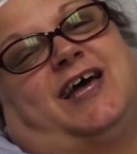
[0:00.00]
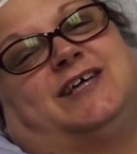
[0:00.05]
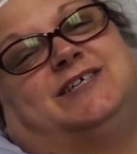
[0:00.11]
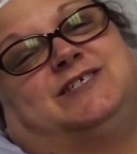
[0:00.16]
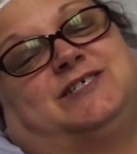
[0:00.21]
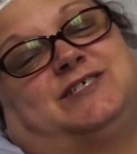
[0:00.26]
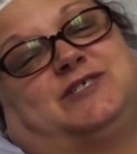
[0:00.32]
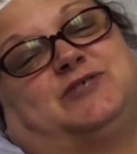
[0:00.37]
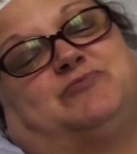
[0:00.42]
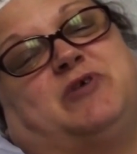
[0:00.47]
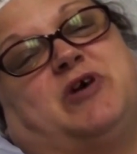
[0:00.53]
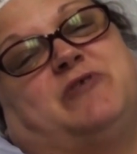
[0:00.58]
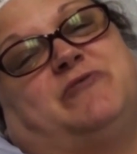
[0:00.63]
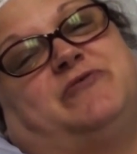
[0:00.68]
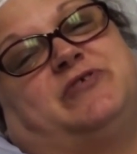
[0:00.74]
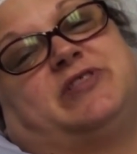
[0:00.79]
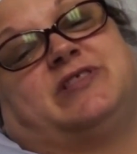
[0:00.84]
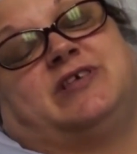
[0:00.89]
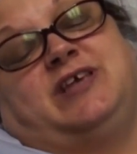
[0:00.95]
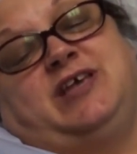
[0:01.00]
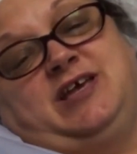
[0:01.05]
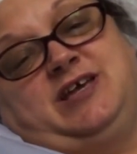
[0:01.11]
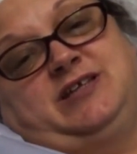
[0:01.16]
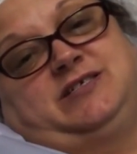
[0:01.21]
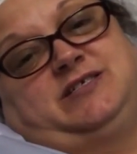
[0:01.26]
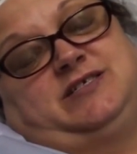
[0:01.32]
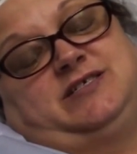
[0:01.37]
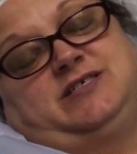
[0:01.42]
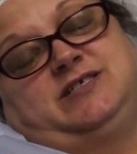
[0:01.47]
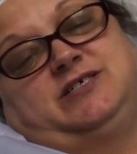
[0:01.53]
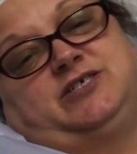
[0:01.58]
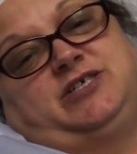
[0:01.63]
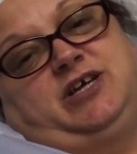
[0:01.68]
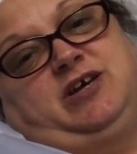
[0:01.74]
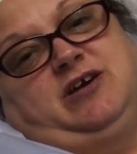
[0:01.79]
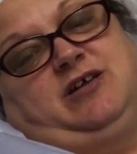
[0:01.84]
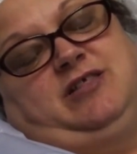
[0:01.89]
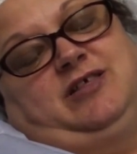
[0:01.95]
I just met with the
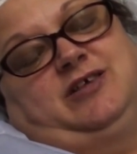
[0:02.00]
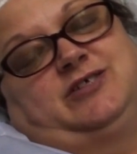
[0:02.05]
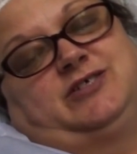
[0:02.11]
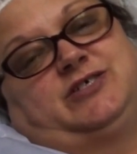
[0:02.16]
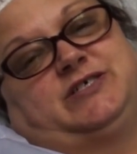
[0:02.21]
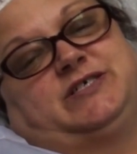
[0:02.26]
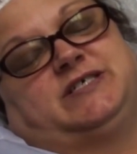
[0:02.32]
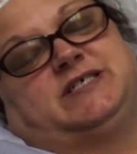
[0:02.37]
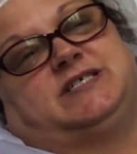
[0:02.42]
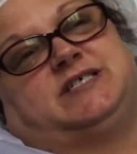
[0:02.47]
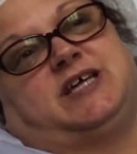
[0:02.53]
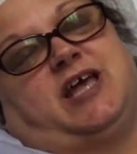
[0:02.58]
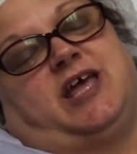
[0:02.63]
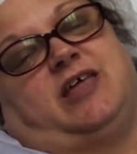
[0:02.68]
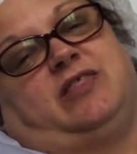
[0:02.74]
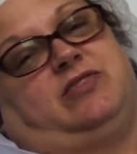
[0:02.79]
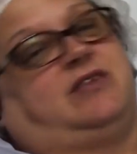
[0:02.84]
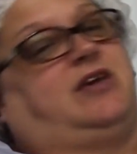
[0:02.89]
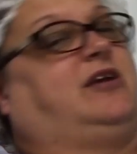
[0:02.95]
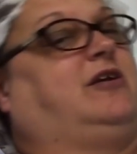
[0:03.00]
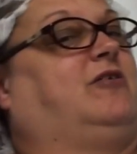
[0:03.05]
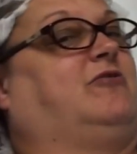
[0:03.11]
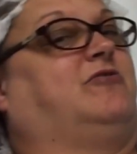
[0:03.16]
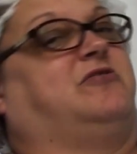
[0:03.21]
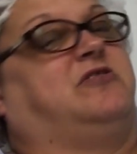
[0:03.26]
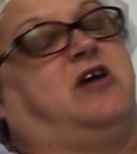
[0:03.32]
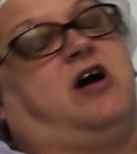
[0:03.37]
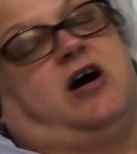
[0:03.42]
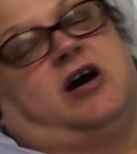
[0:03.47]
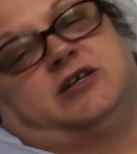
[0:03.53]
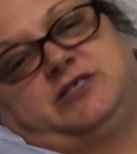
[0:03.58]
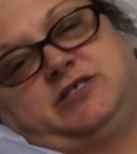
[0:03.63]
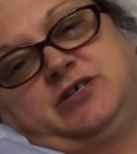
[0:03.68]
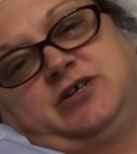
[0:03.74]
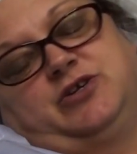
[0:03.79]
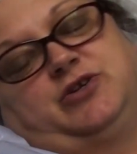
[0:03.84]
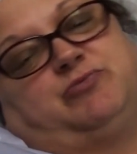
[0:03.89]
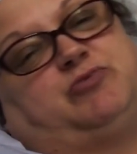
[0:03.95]
anesthesiologist and they are not
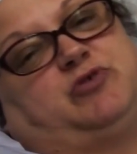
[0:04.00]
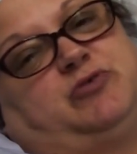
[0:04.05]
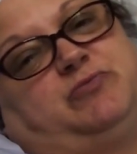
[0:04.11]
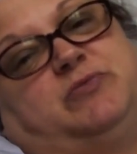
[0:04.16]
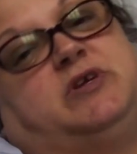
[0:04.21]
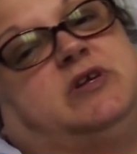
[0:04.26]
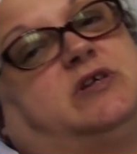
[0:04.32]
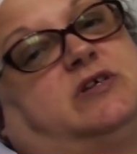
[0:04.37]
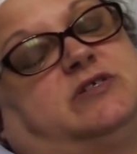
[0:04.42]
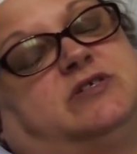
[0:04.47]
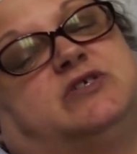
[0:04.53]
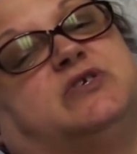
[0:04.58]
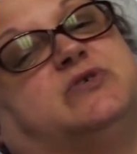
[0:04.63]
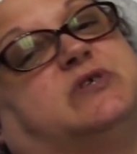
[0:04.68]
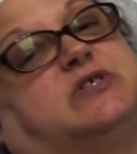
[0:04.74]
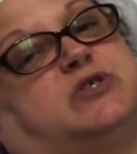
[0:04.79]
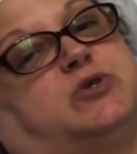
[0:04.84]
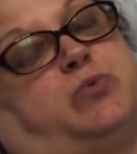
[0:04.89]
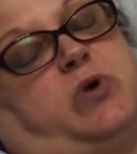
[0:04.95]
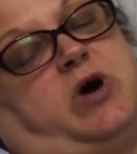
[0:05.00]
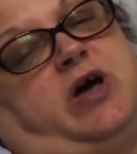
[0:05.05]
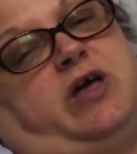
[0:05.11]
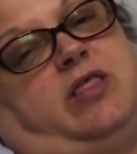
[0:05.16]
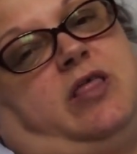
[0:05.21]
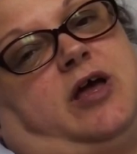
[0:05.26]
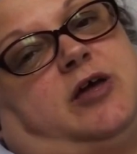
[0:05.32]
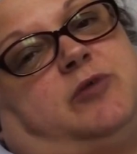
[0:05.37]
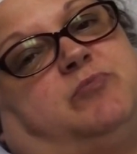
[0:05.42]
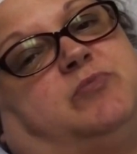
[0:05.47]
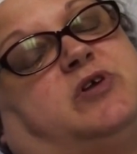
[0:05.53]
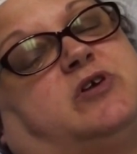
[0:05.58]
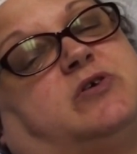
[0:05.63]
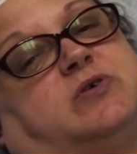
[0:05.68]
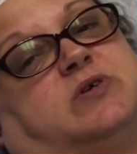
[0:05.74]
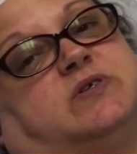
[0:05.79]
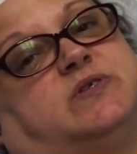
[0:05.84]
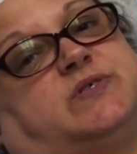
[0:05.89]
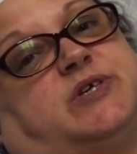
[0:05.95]
going to put me into a twilight
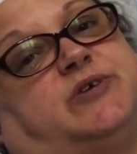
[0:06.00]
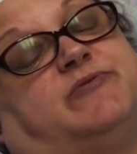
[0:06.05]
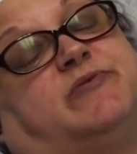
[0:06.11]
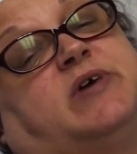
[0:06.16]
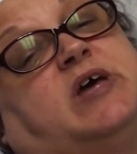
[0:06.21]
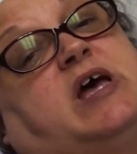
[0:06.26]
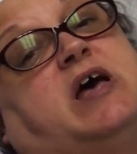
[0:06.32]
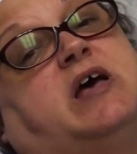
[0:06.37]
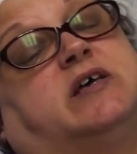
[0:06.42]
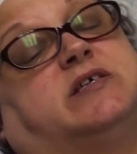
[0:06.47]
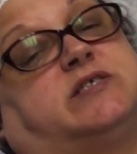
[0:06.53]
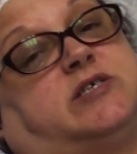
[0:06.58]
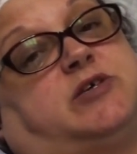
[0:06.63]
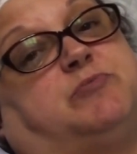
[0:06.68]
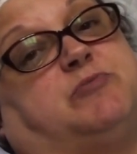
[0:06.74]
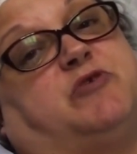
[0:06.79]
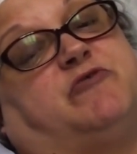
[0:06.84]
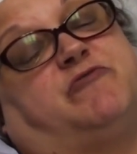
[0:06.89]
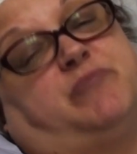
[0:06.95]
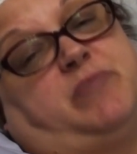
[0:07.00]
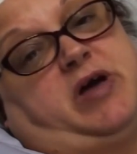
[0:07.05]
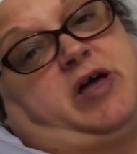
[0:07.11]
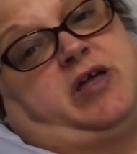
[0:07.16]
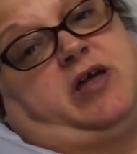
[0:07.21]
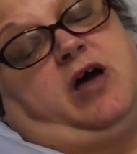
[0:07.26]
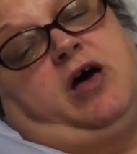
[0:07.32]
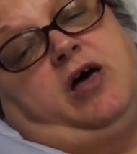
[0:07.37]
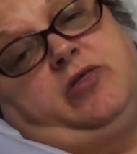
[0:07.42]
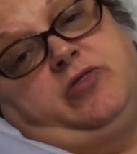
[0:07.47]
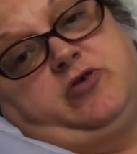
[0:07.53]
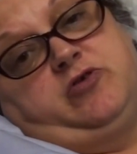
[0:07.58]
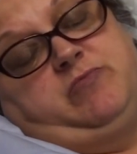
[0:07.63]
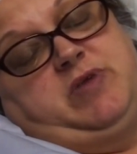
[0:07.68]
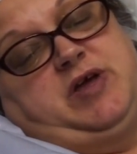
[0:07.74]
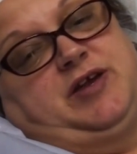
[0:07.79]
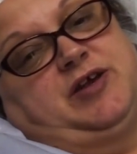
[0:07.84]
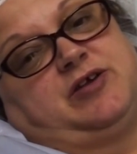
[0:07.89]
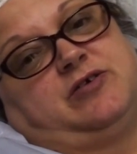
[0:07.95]
because of some of my other
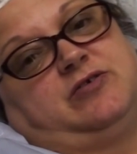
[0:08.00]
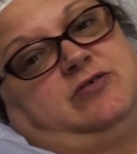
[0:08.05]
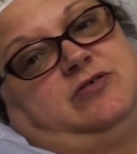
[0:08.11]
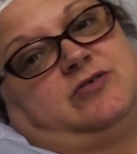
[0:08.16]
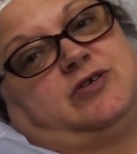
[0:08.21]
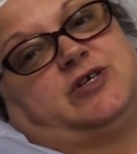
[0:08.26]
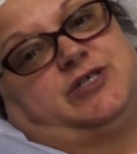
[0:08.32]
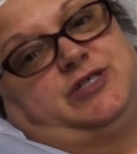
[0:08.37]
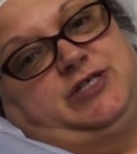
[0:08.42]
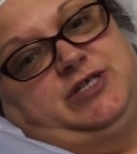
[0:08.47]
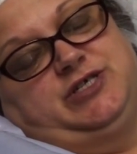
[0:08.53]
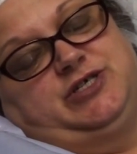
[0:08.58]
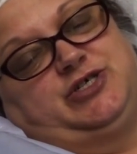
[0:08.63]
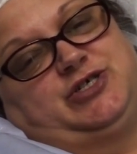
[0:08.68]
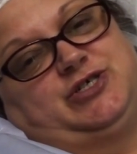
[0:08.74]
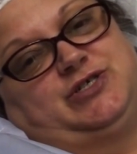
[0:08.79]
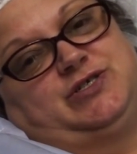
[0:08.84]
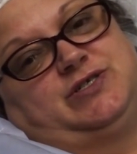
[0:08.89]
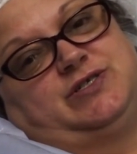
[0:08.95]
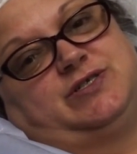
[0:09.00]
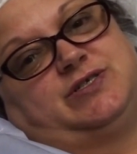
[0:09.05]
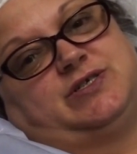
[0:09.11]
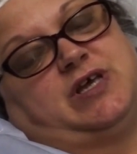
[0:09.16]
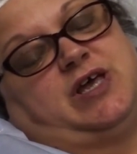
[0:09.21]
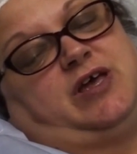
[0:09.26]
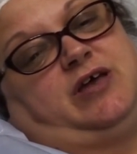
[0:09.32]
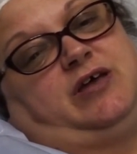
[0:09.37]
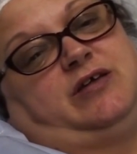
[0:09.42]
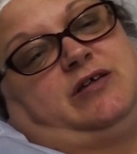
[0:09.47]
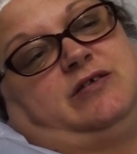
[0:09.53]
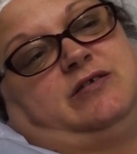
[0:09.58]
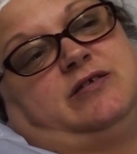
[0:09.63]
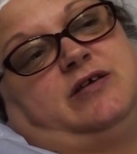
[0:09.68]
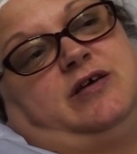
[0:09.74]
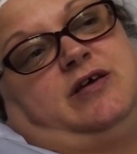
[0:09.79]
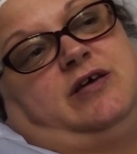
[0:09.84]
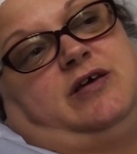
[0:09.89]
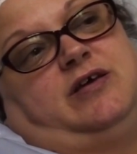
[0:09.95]
medical conditions and
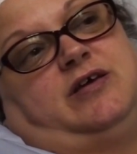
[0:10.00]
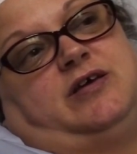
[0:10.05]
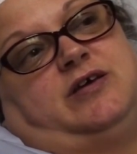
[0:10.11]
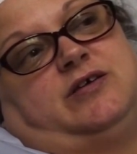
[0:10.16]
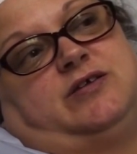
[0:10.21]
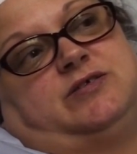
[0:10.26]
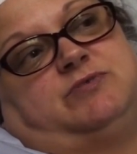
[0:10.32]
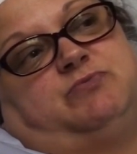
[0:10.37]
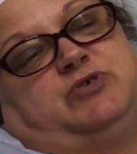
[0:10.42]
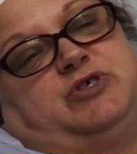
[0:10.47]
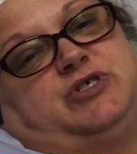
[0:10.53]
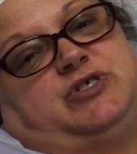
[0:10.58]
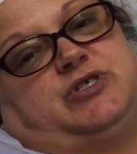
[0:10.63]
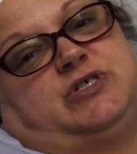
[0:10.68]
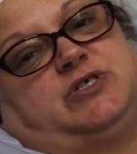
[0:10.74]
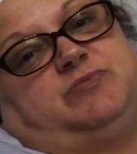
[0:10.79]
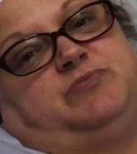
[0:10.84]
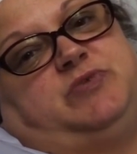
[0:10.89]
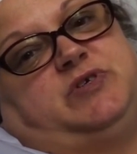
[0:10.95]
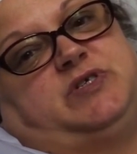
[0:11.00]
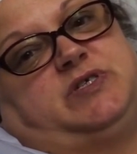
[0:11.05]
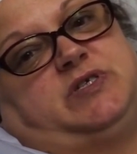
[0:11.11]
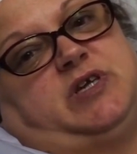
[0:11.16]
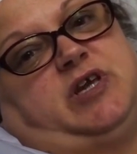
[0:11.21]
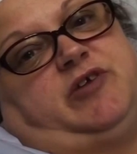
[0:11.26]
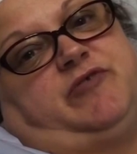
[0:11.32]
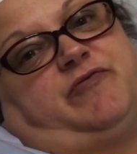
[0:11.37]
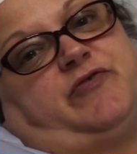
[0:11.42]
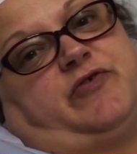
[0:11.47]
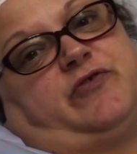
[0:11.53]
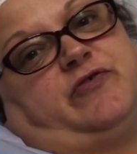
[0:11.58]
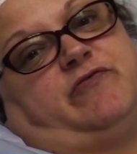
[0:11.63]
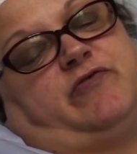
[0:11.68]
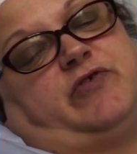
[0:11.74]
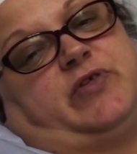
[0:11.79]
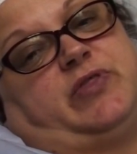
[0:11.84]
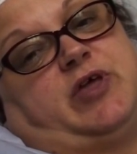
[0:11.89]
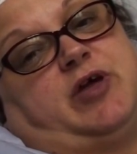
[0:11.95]
it would just be safer
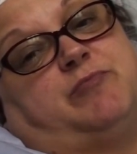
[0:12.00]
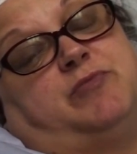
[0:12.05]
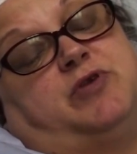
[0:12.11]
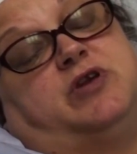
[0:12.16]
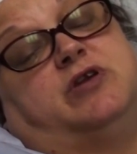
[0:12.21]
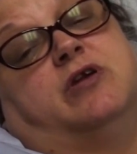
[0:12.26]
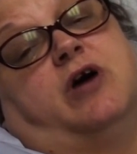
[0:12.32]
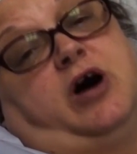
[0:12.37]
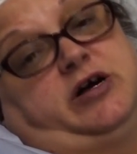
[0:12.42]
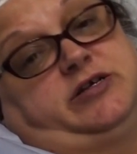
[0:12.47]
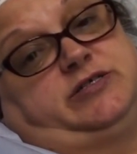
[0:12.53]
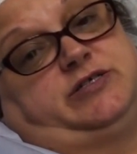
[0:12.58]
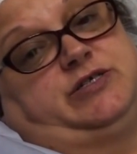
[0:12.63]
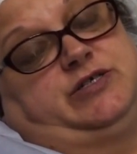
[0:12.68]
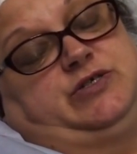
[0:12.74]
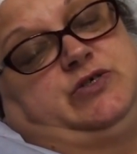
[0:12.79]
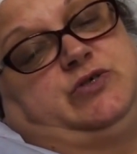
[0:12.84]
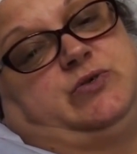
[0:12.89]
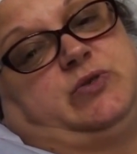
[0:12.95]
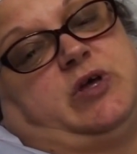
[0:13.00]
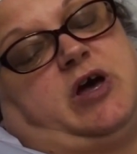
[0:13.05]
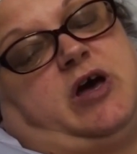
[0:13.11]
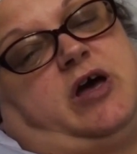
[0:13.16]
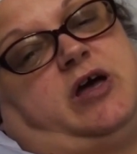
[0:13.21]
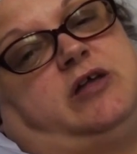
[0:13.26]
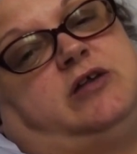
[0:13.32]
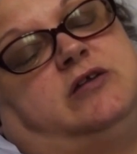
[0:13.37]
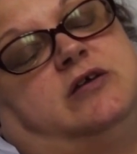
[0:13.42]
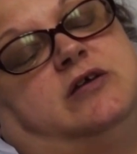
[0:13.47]
for them not to do that,